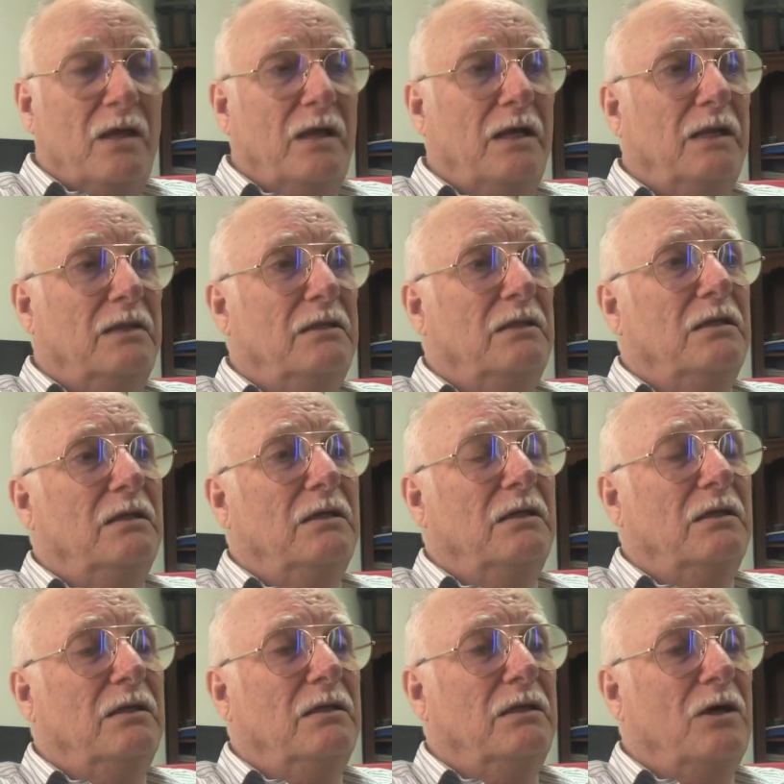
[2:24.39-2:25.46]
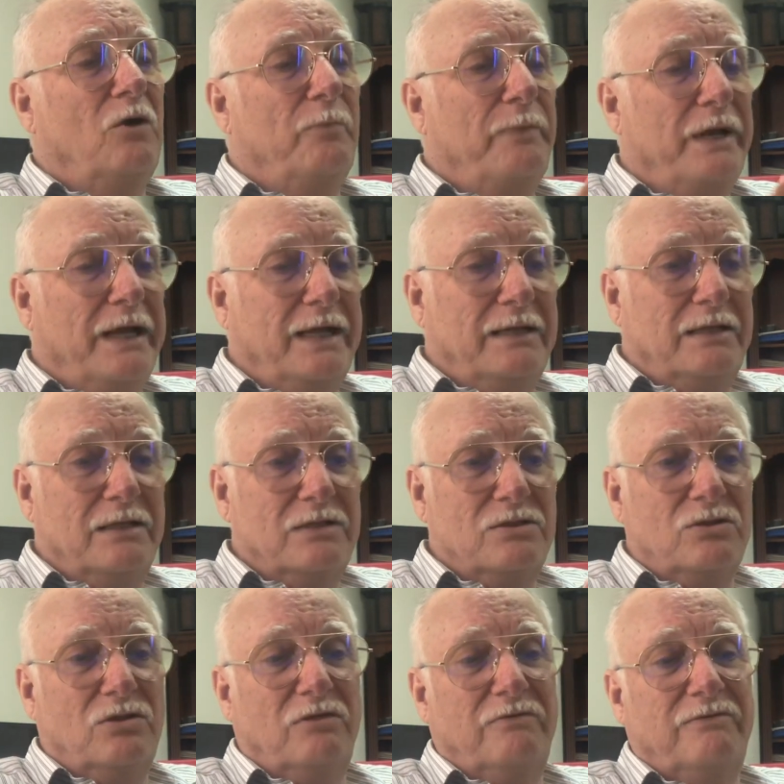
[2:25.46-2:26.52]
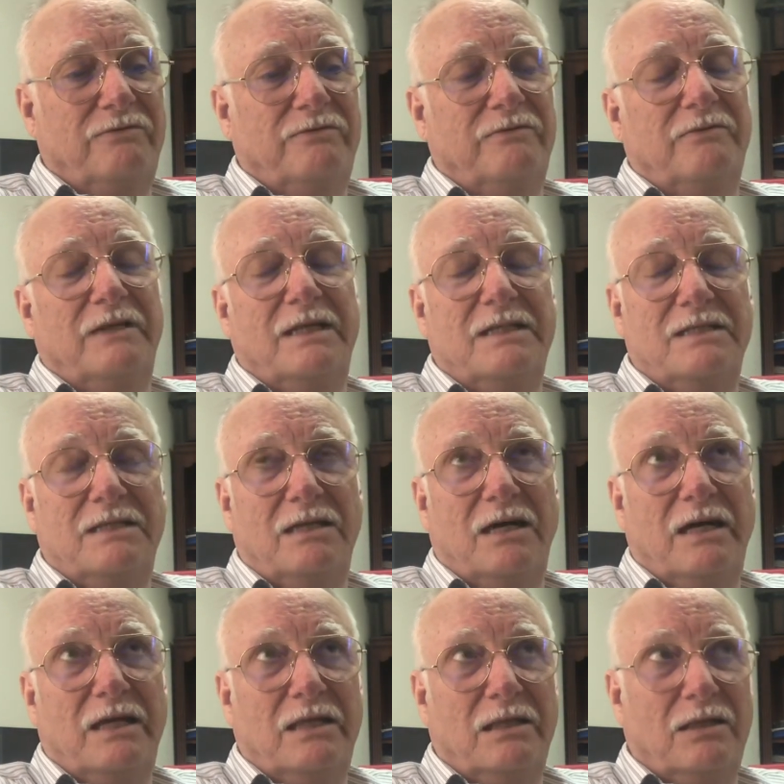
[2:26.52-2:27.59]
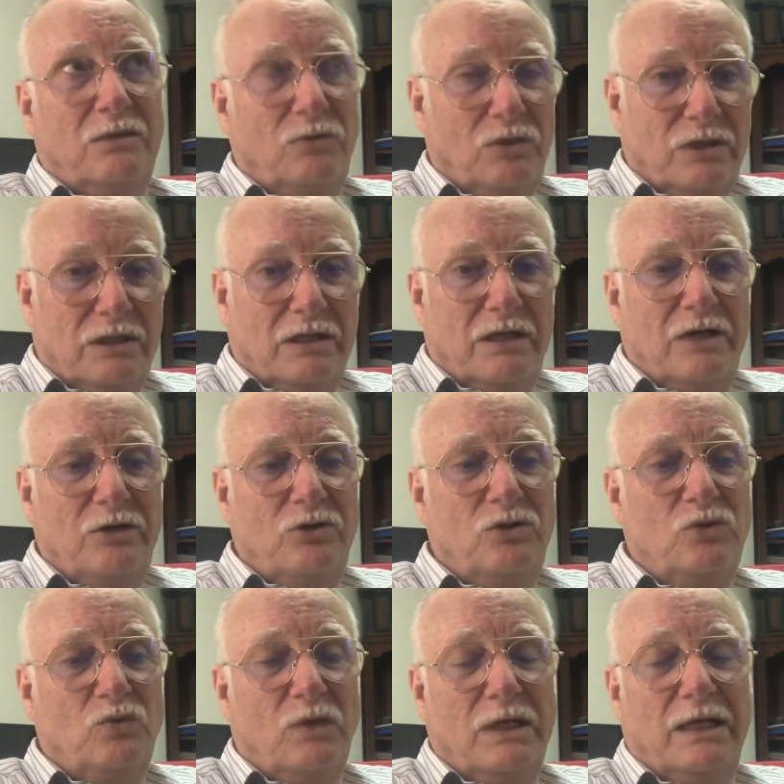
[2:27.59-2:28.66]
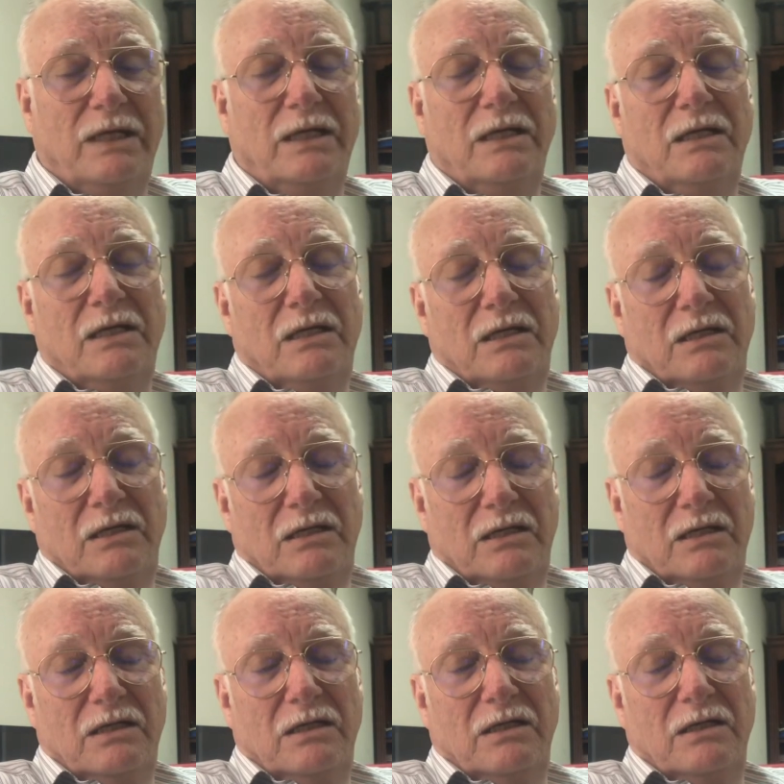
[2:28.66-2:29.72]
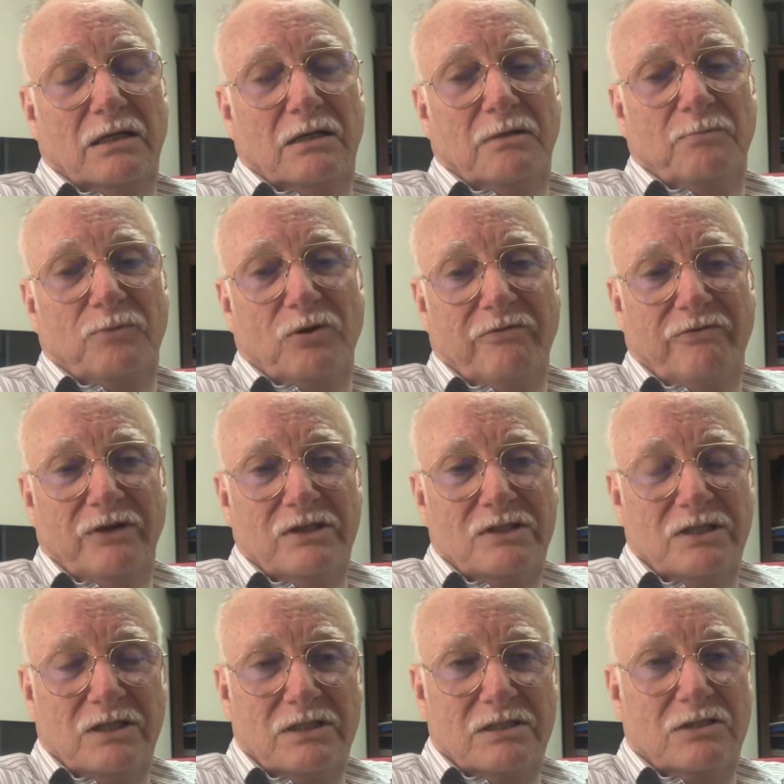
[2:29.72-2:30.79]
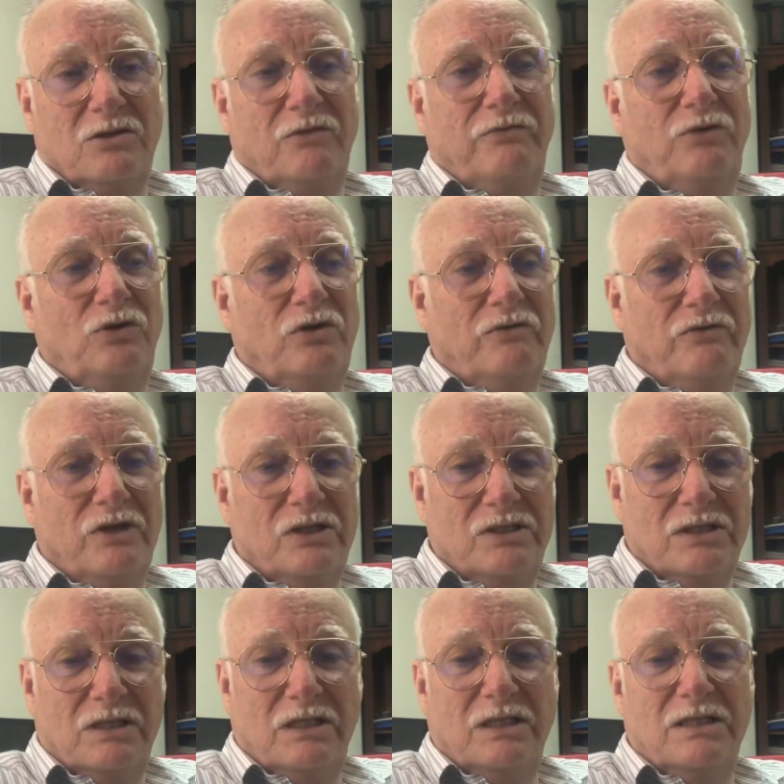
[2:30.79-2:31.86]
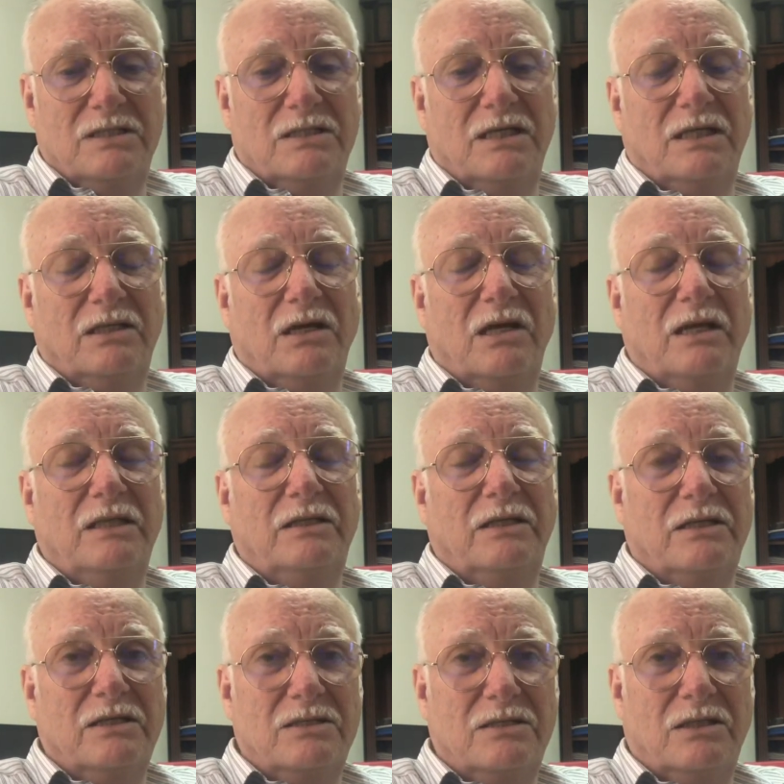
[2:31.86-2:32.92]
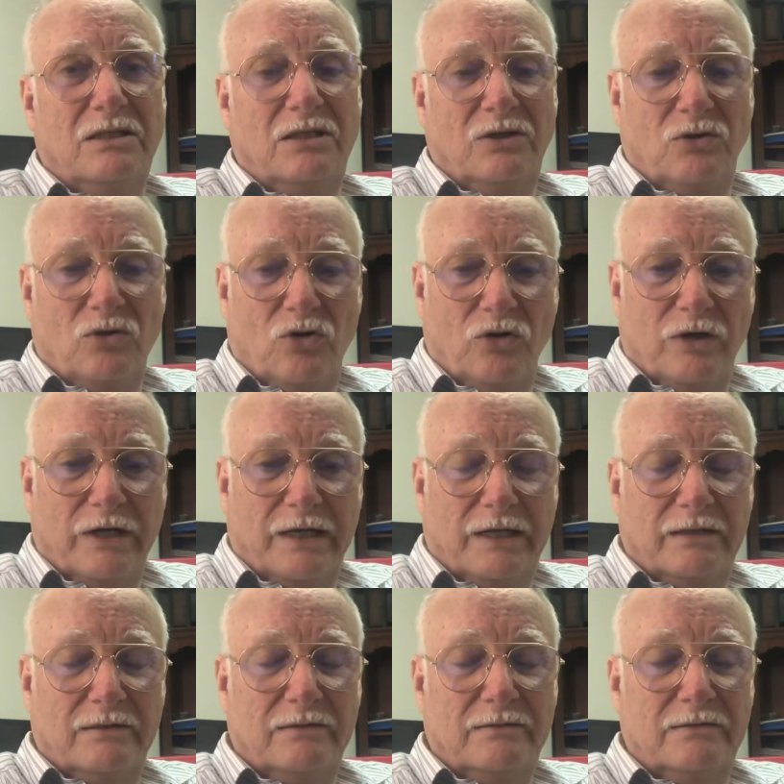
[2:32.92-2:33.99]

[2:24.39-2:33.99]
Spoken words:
And the operators of ACI in the world are usually professors of universities that are interested in concrete.